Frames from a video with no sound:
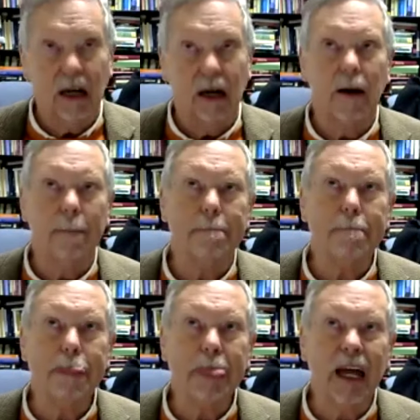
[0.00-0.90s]

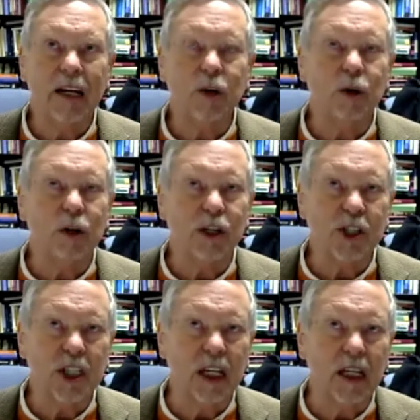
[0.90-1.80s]
And you can
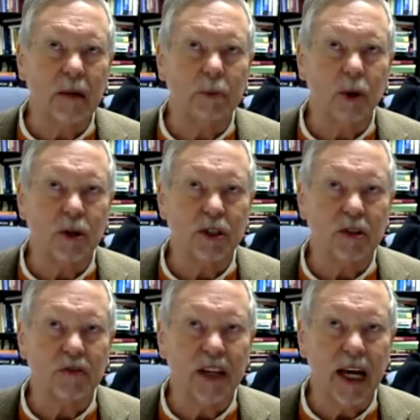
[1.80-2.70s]
see the importance
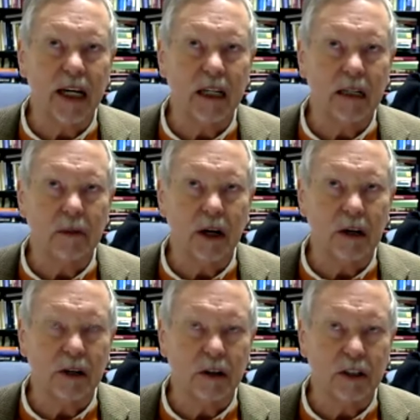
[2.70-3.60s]
of that in the
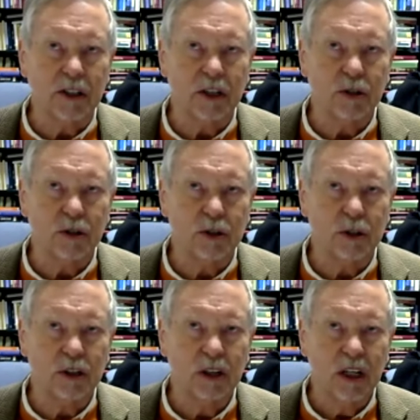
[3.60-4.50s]
American
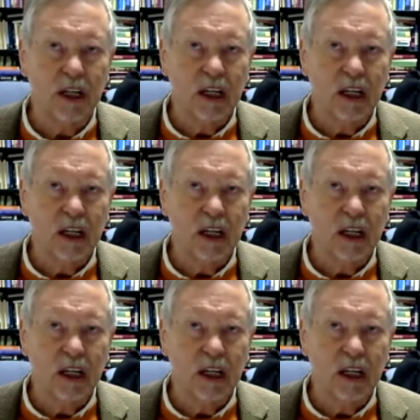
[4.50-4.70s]
Constitution.